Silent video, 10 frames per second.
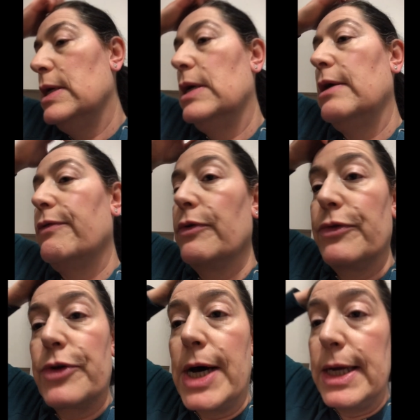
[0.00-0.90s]
if you've
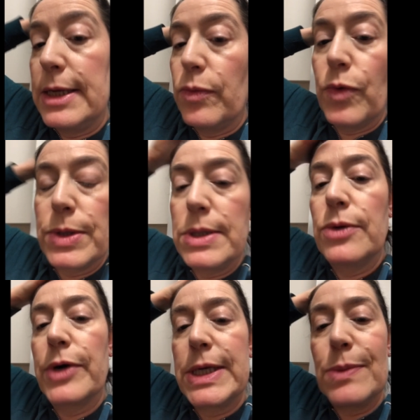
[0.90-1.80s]
tried it, what's
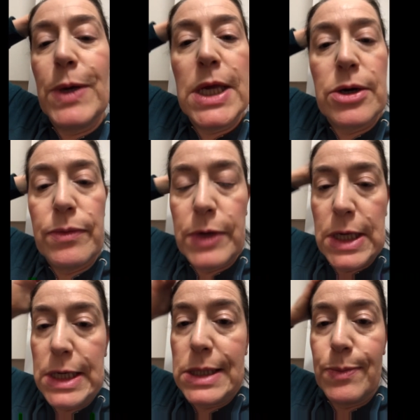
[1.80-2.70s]
your
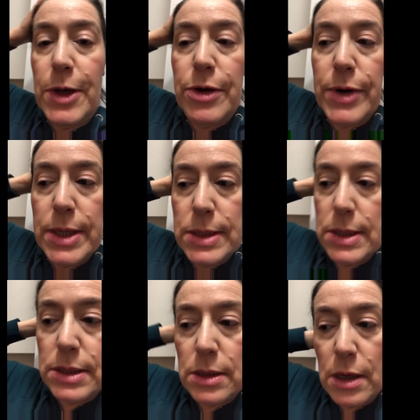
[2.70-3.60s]

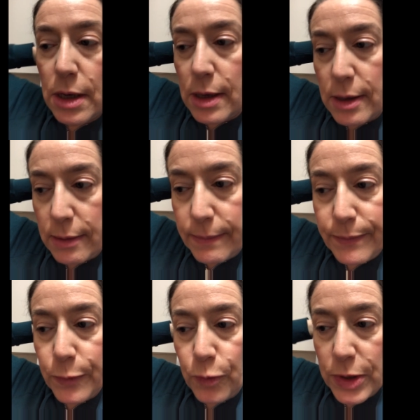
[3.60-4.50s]
experience
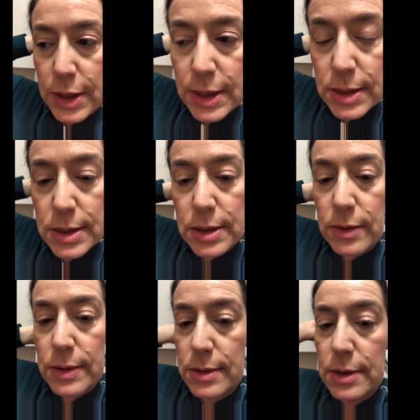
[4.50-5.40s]
with this,
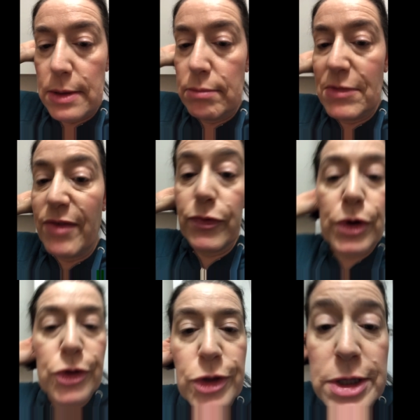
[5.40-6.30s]
because it
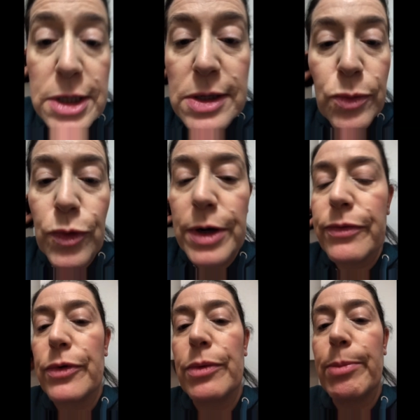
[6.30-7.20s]
unfortunately didn't work
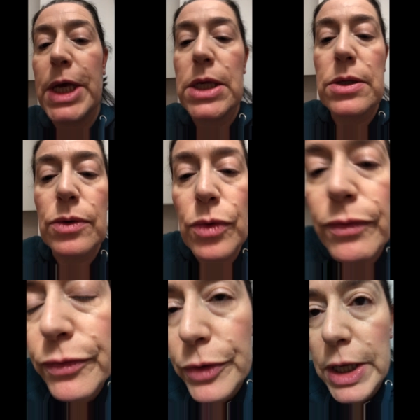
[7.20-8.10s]
for me. So
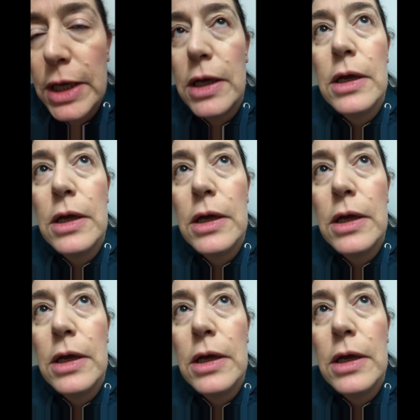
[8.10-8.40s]
hopefully